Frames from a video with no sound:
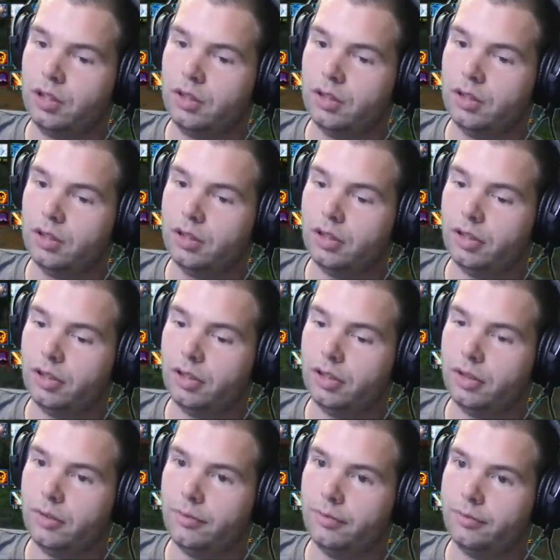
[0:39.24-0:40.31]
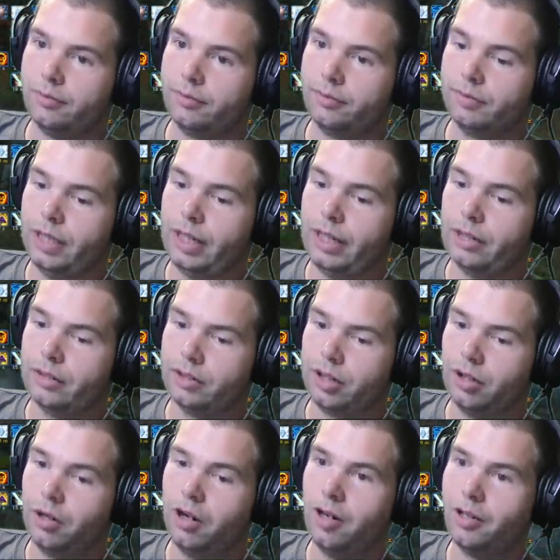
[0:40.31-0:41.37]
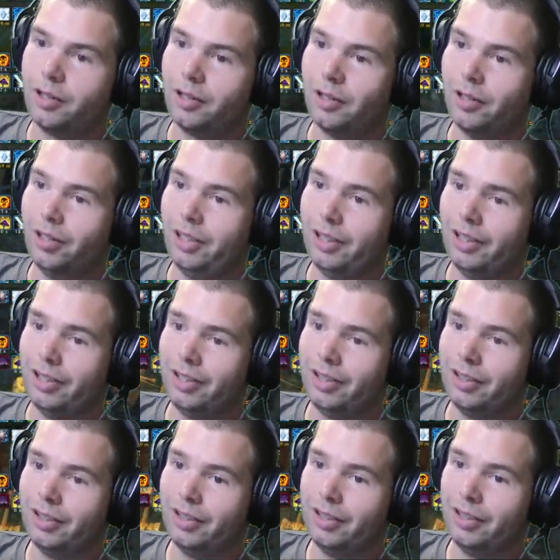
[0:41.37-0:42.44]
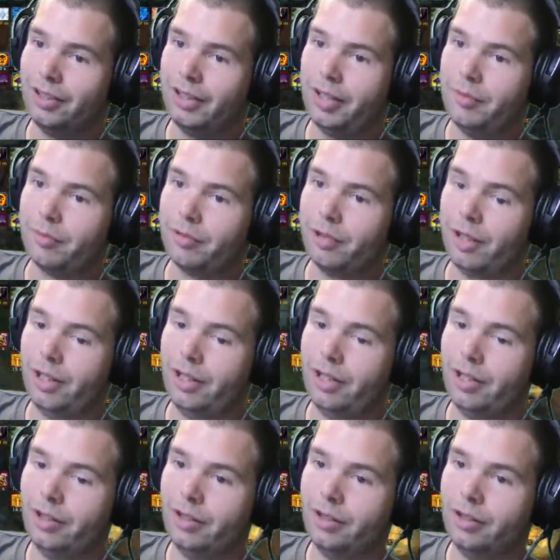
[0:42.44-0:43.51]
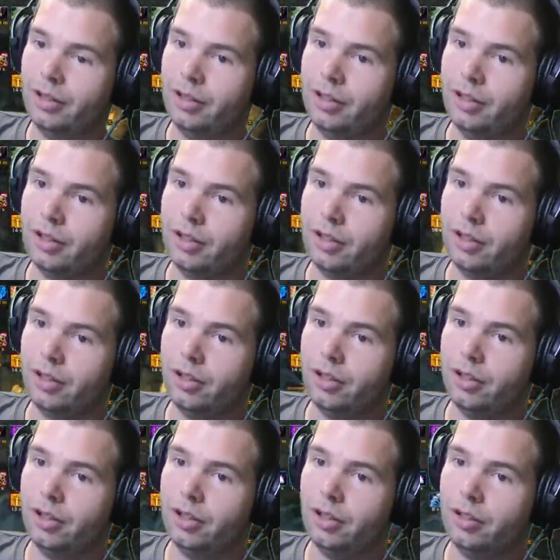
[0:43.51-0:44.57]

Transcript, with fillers: Gonna, um, I don't know, coil and pray. Coil.